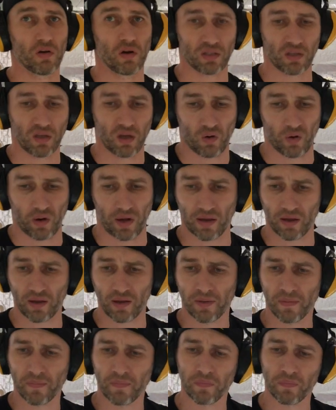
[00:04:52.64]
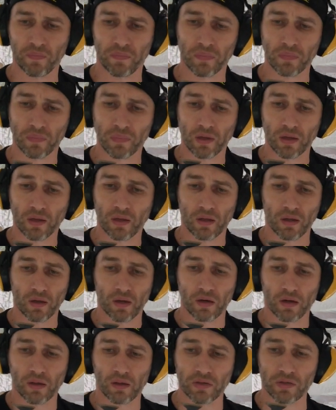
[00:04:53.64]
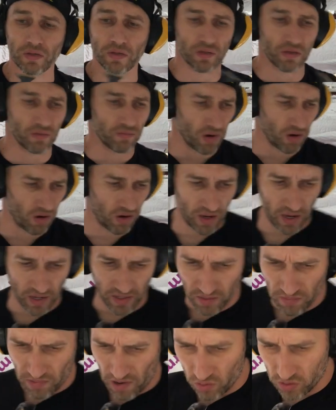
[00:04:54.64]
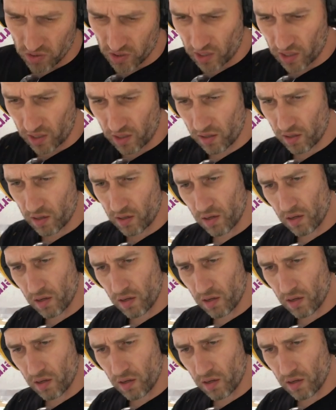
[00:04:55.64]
nice and quick. This is a multi